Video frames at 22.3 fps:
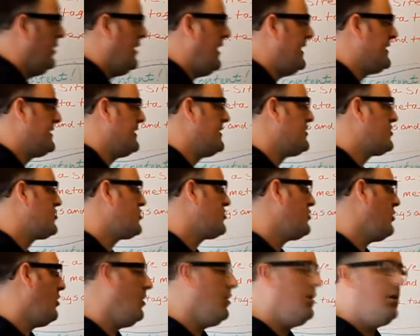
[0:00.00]
is
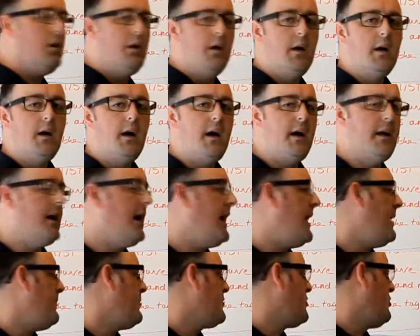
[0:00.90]
install an
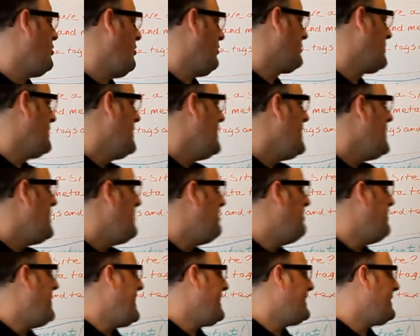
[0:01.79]
app called
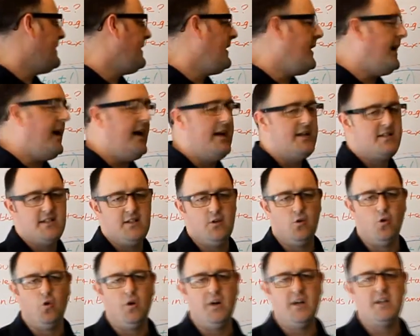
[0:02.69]
Meta
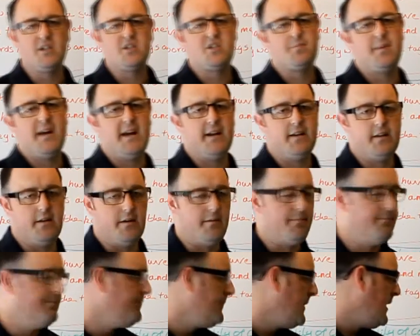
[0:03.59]
SEO Inspector.
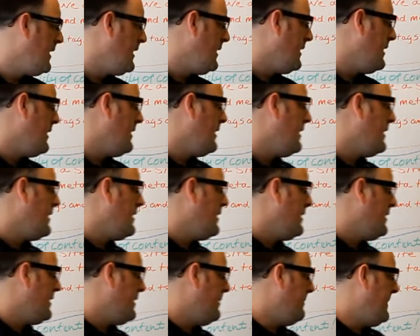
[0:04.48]

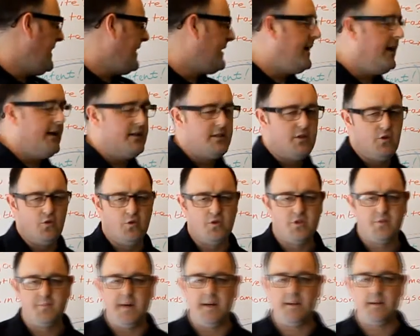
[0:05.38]
The Meta SEO
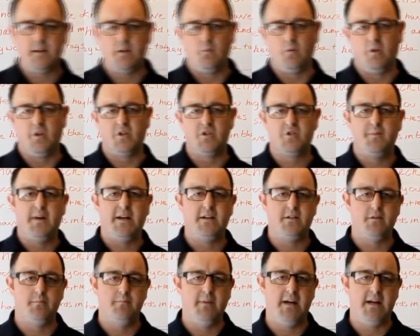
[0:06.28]
Inspector will
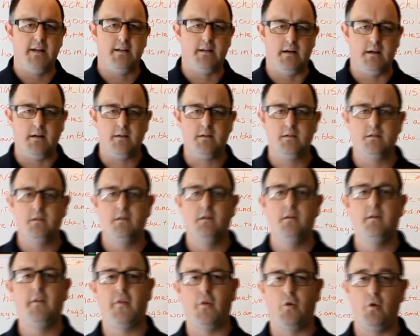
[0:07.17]
inspect your meta tags
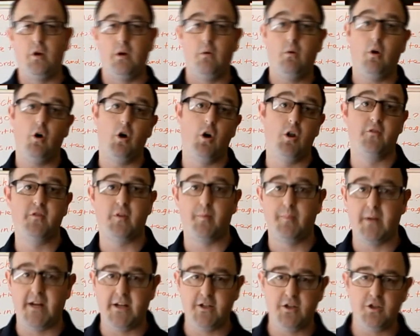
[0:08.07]
throughout all of your
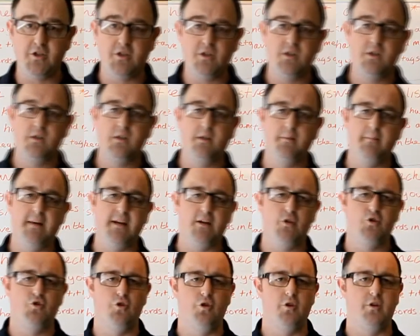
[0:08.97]
pages to make
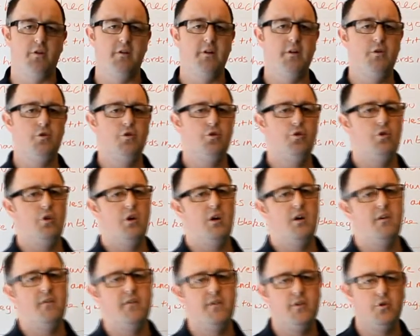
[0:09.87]
sure that you
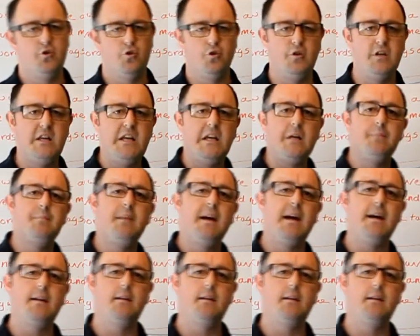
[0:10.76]
have unique meta